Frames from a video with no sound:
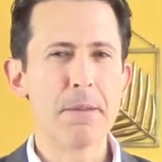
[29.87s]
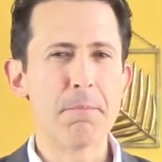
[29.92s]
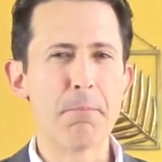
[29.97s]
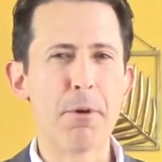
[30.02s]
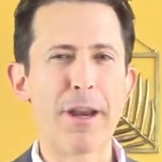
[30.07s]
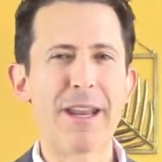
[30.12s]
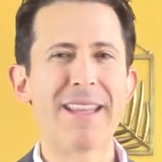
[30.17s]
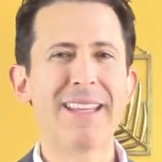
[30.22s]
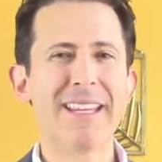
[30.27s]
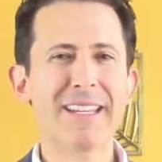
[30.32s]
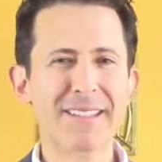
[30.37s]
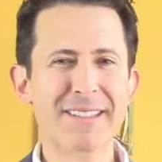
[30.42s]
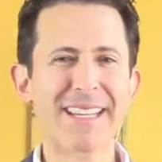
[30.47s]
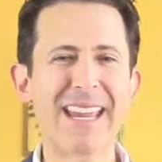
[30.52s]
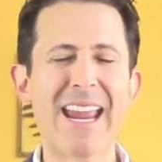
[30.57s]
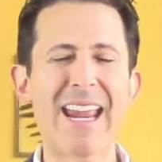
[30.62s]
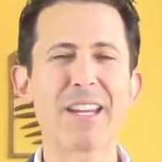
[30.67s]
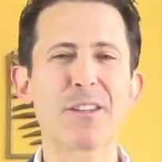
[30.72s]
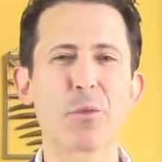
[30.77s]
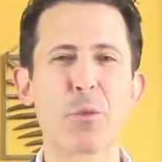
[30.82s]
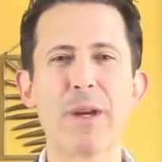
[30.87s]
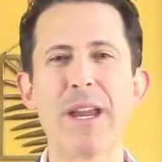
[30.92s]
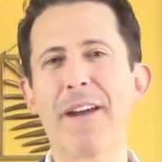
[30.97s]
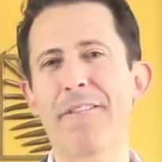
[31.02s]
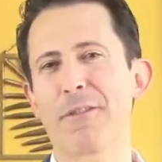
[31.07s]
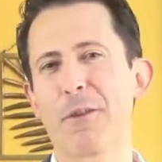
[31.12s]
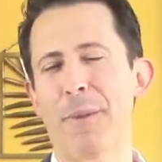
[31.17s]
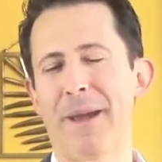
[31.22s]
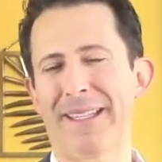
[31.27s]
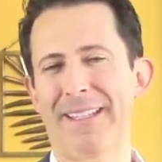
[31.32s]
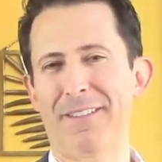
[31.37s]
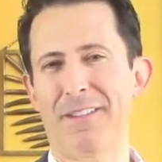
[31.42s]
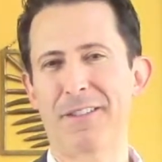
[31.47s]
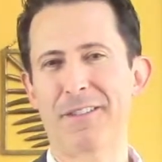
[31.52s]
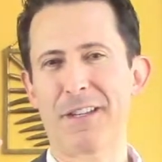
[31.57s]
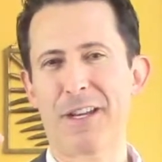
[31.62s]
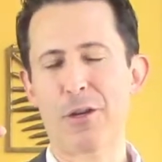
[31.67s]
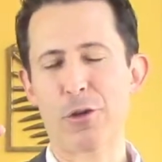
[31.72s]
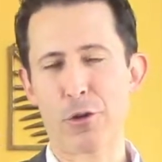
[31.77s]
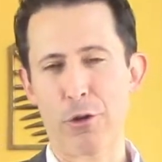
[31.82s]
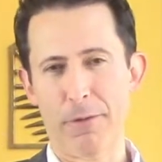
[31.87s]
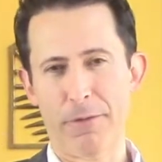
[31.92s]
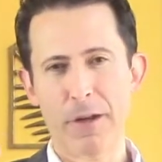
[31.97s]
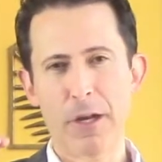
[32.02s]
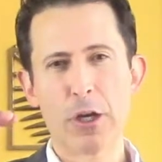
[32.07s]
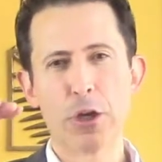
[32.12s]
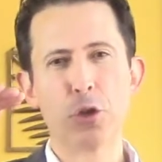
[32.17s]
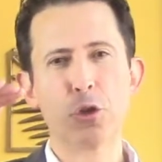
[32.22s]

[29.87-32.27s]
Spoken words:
But in this case, we have to make the distinction of